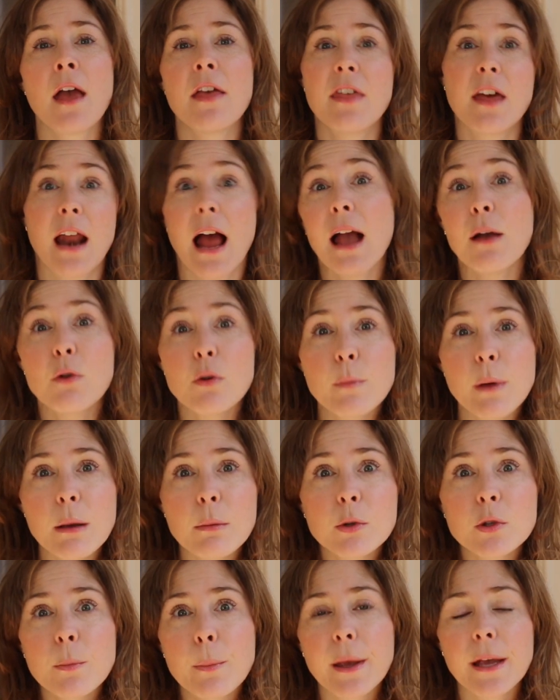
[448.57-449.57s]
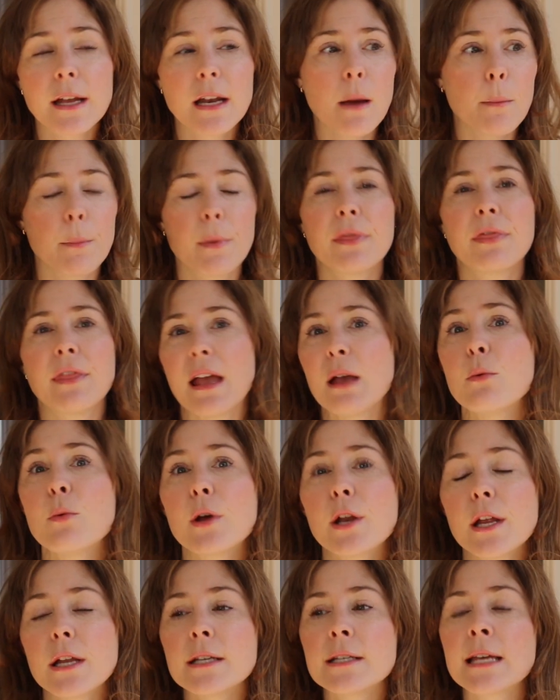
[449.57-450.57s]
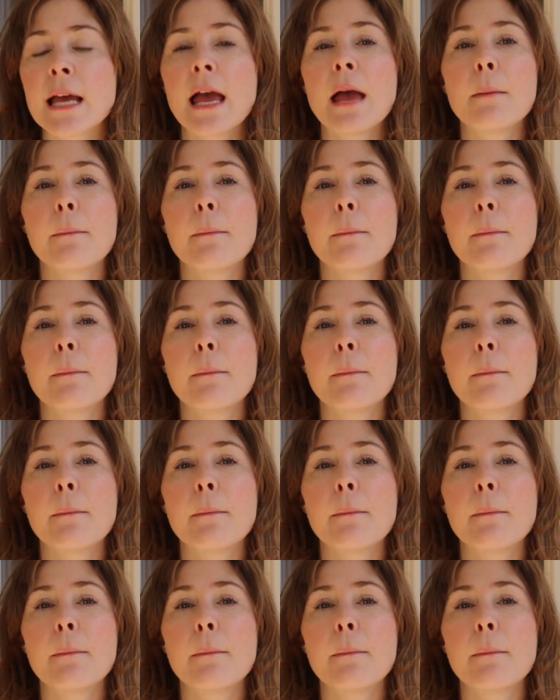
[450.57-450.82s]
that I would be able to pick it up, but they wouldn't,